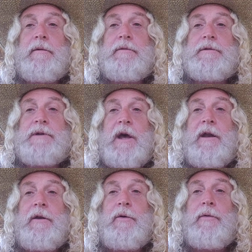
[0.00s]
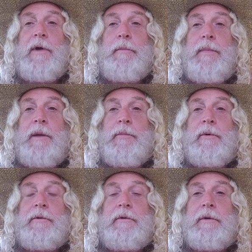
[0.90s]
You just got to know the right
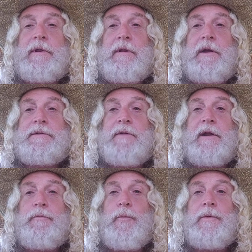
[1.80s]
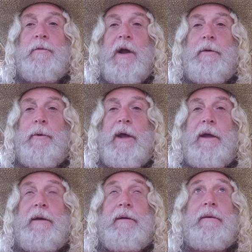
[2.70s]
people. Do things the right way.